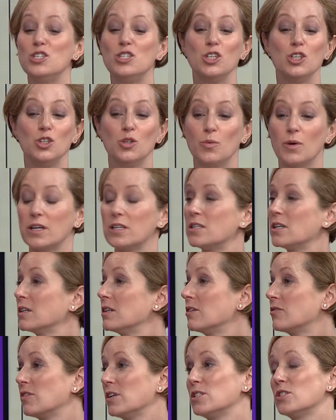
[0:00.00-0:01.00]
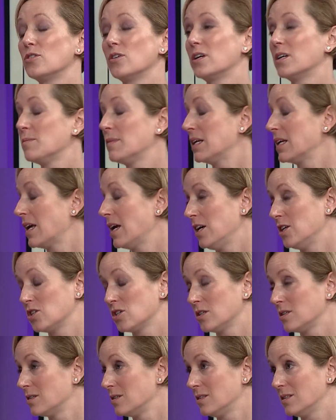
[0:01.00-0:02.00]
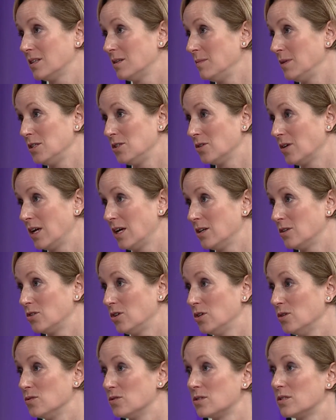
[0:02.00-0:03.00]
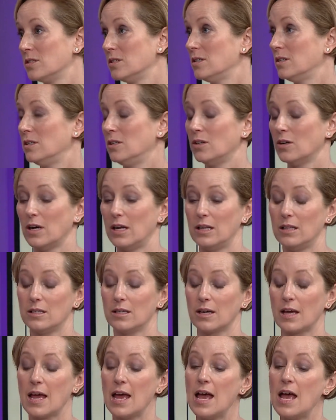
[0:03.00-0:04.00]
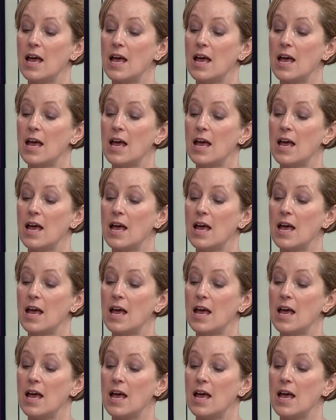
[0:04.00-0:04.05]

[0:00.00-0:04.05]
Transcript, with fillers: do you want to tell your friends you're on a medication that means you can't use, yeah. you know, anything?